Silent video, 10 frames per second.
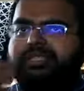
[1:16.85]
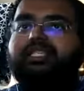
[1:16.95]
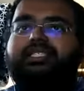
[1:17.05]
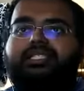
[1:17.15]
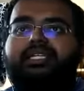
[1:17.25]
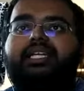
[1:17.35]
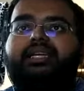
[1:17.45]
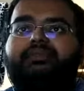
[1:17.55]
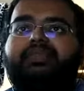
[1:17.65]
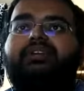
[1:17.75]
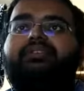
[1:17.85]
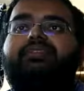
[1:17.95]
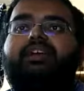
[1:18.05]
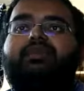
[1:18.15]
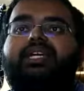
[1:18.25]
study of the
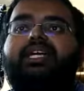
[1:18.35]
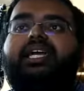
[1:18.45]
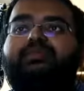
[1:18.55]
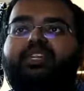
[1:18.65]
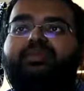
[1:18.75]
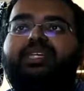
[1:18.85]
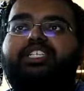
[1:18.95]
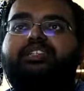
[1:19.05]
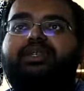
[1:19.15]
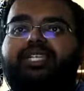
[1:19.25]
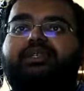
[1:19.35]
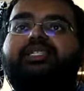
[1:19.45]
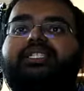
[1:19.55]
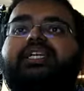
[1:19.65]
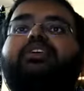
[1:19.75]
phenomena and manipulation of
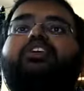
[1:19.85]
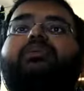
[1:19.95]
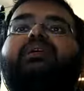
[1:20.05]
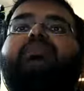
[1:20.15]
materials at atomic,